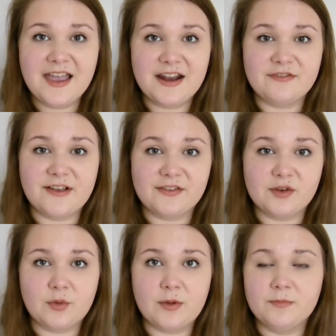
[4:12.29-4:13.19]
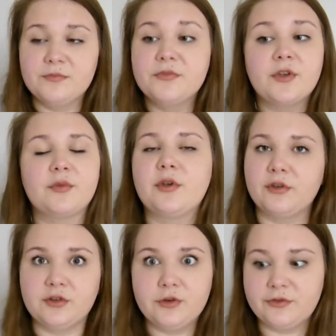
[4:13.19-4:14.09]
and a faster one. So
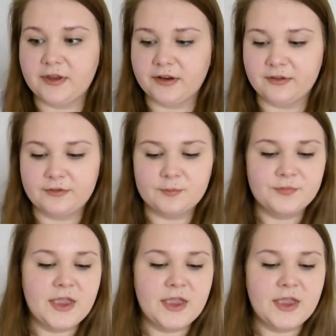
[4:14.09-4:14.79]
sorry, two settings.